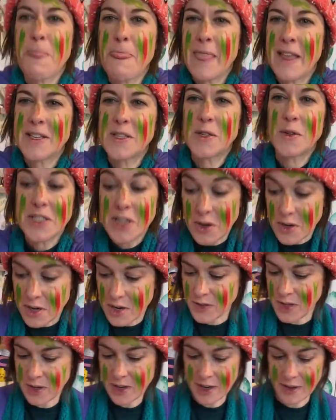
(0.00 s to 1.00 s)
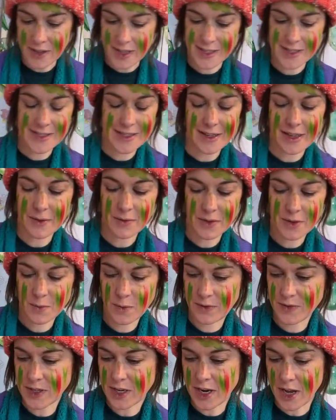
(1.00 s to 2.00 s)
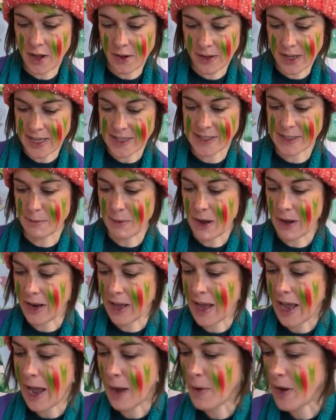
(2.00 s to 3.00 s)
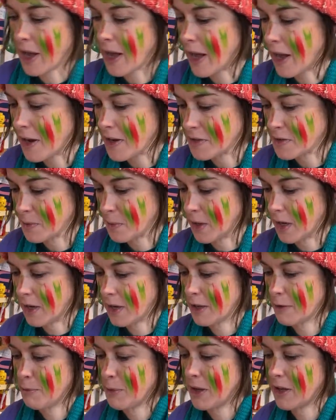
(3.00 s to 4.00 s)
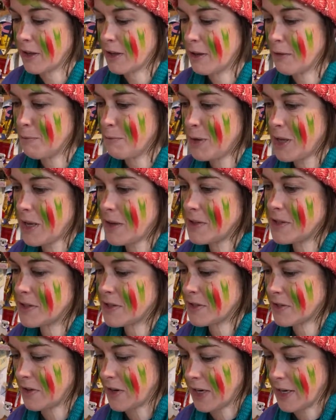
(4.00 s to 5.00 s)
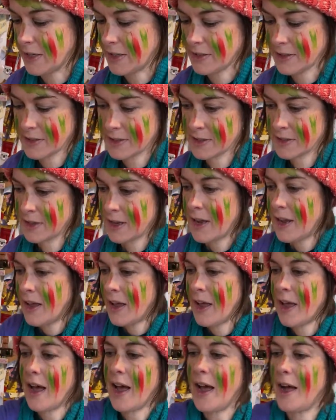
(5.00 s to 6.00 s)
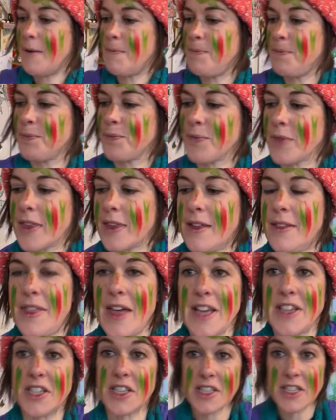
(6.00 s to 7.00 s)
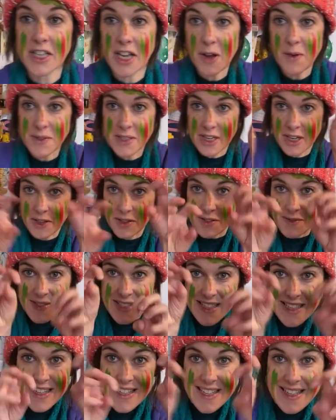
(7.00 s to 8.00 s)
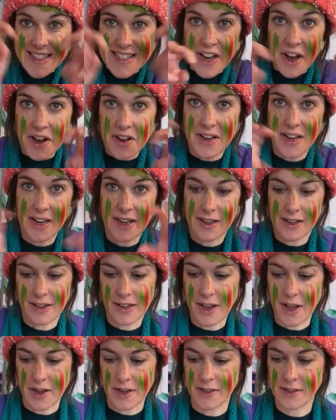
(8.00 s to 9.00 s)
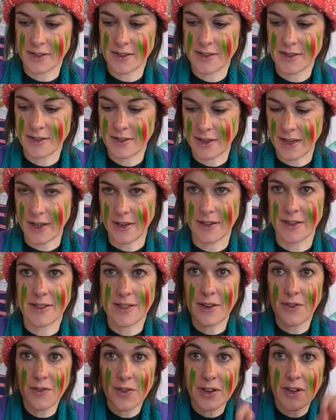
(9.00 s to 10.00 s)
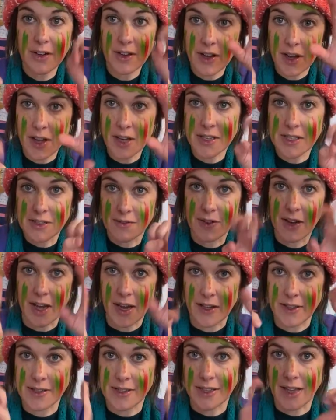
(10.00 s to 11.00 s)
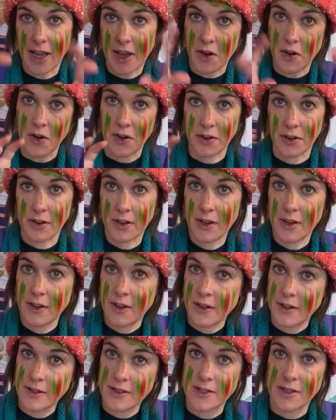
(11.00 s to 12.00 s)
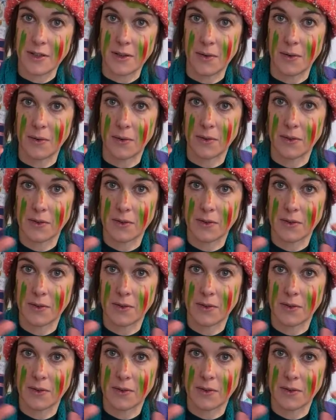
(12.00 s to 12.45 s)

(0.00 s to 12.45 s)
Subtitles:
So I don't know if you know this, that we've done a whole lesson about like how our eyes work, but computer screens, they're just loads and loads of teeny tiny little lights, and different colours of lights light on to